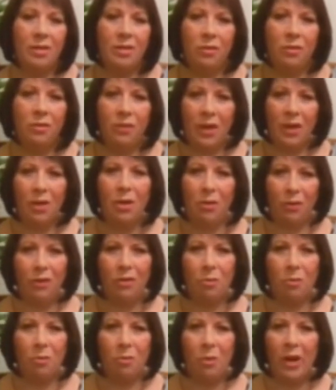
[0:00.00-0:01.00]
the very
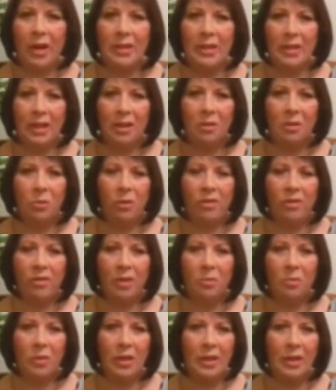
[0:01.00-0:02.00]
first breakdown was
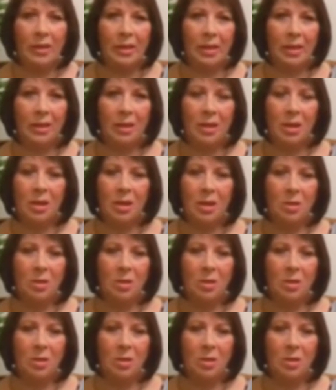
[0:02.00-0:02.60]
something that